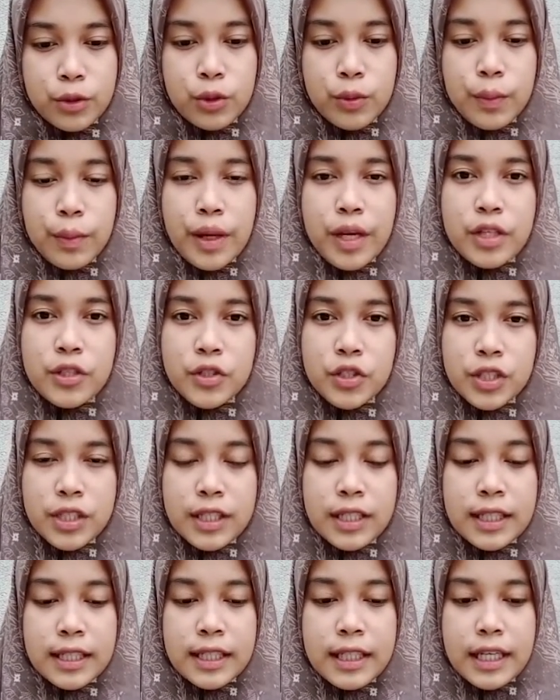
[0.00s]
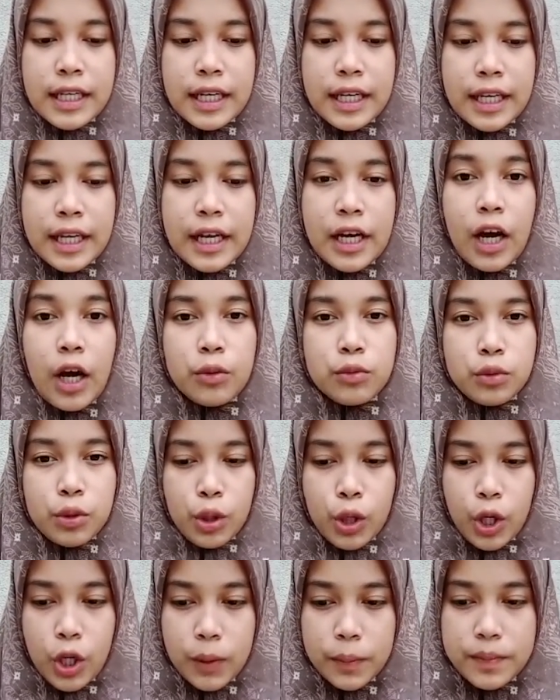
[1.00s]
to measure learning
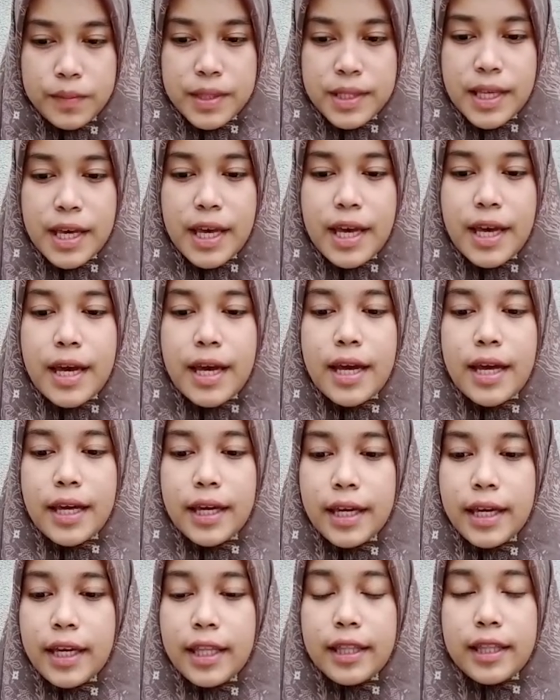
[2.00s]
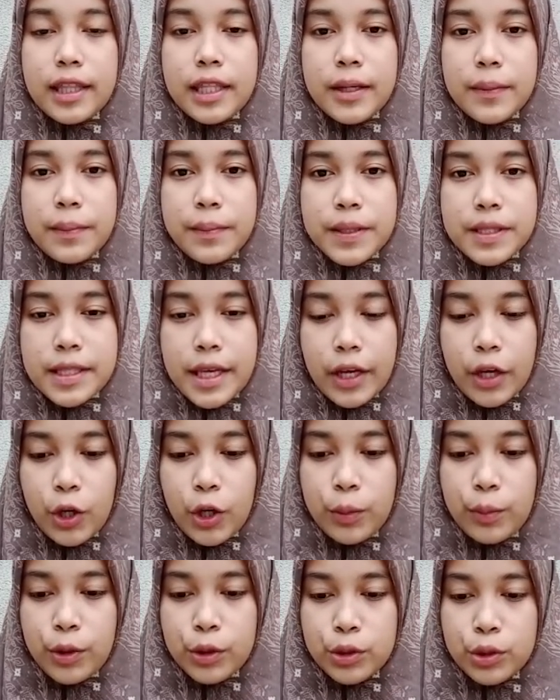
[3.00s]
outcomes in the
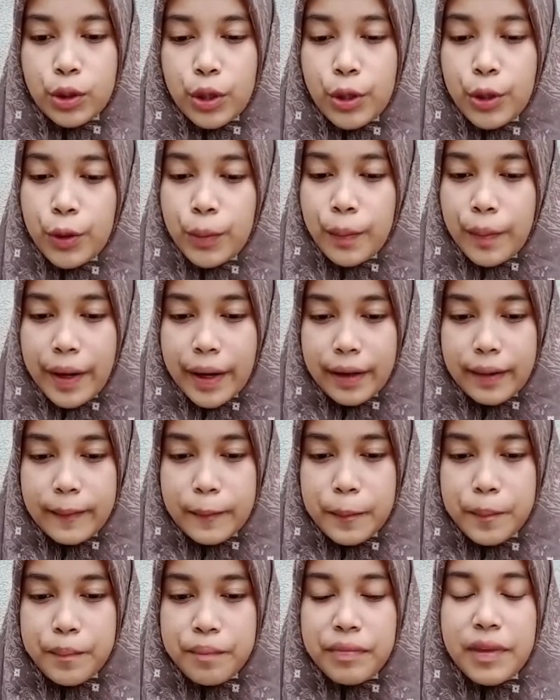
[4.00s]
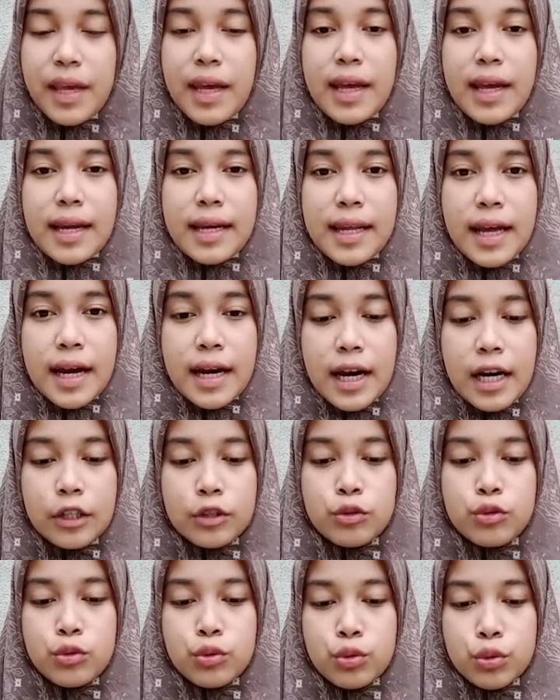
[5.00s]
psychomotor domain. There are
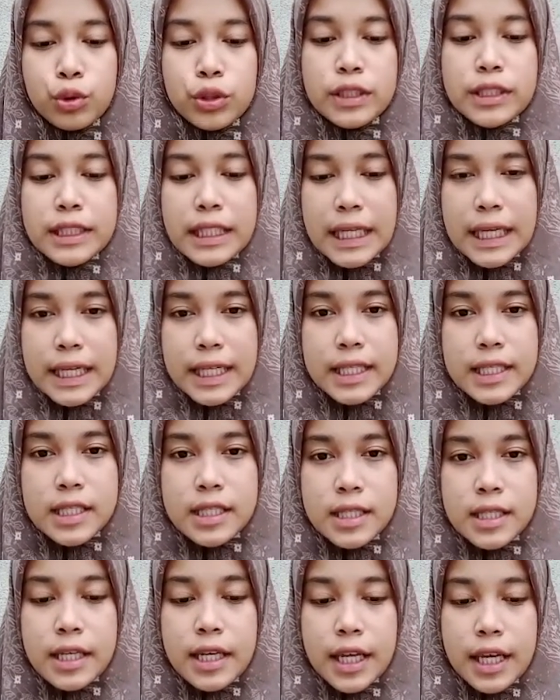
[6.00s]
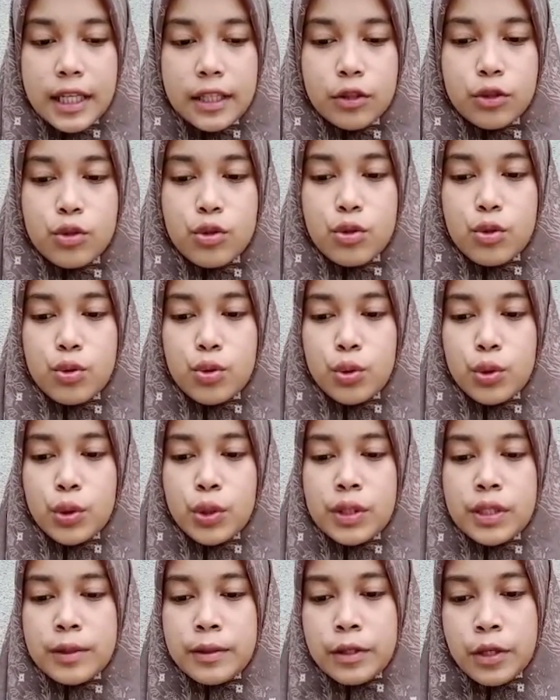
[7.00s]
2 things need to
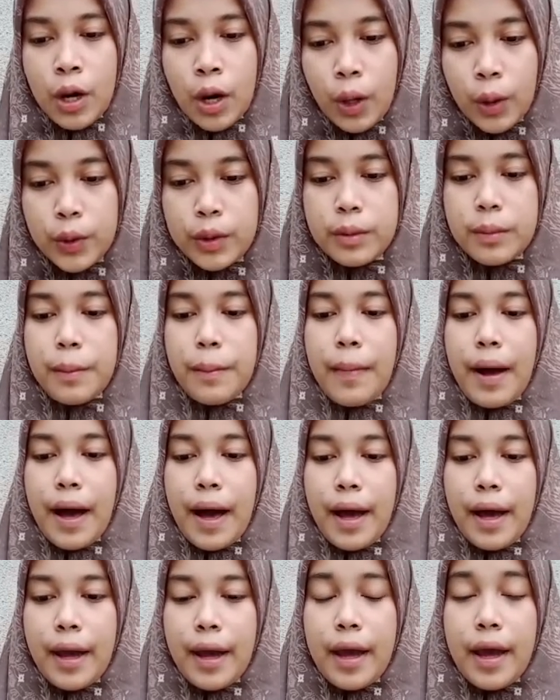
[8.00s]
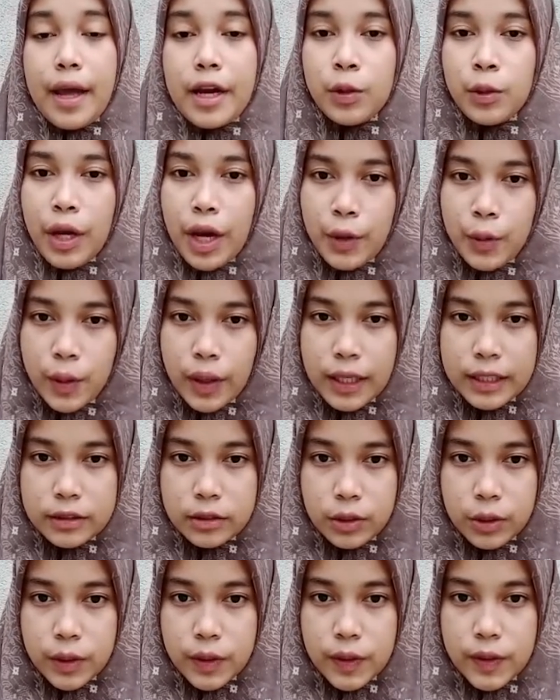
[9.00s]
done by
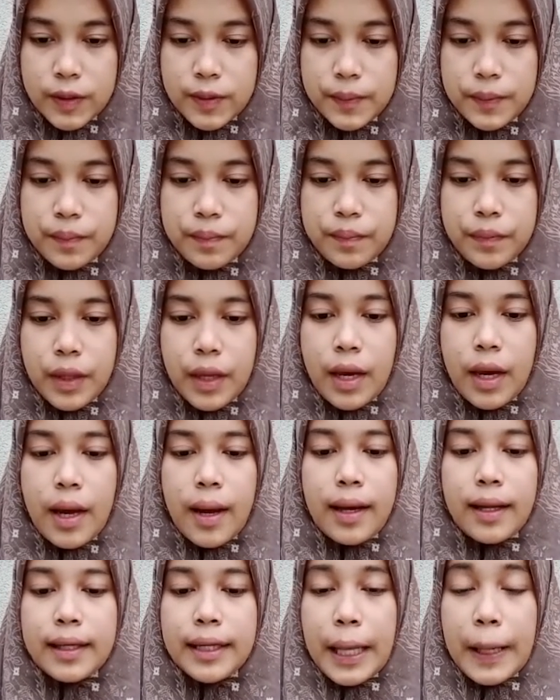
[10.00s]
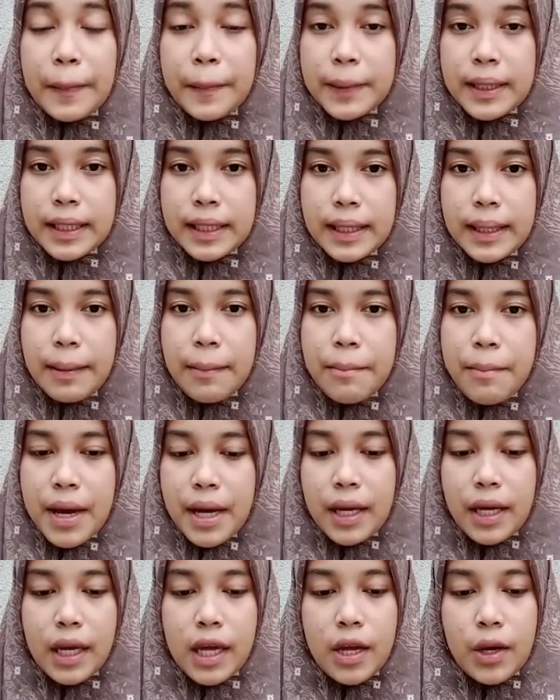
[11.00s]
educators, namely
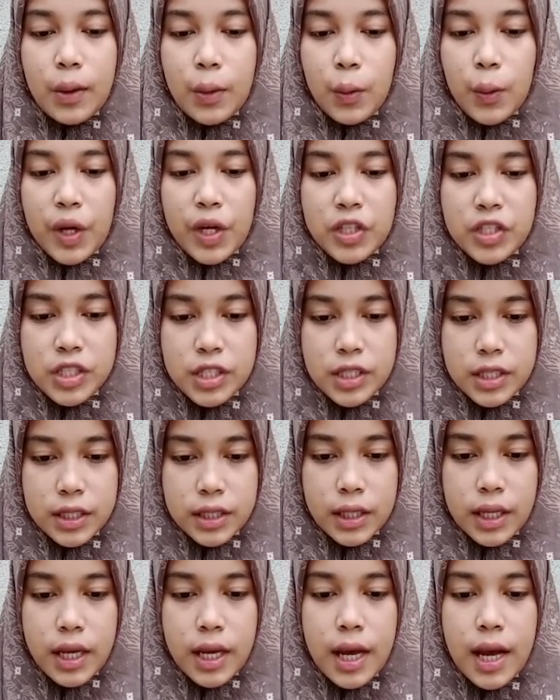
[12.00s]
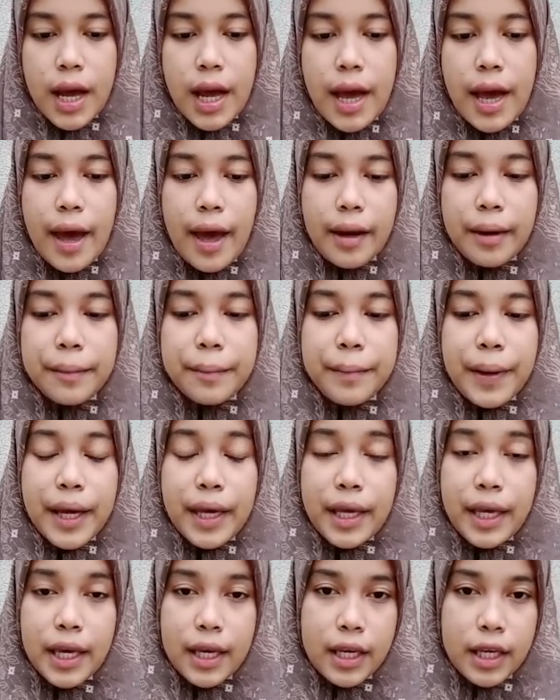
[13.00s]
making question and
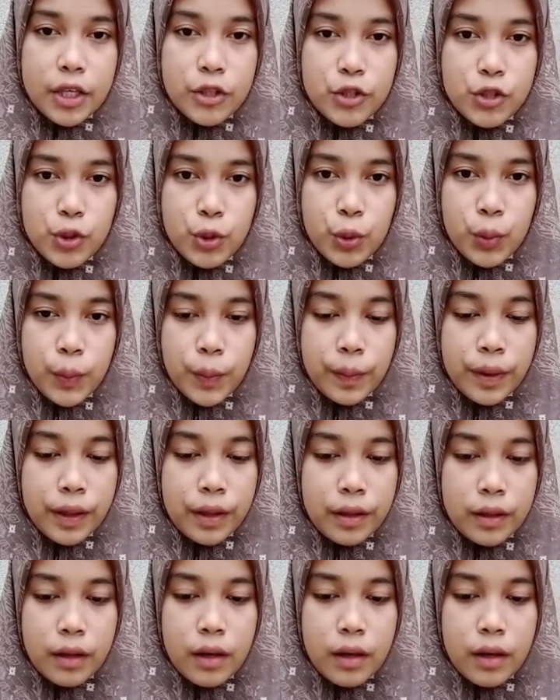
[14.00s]
making instrument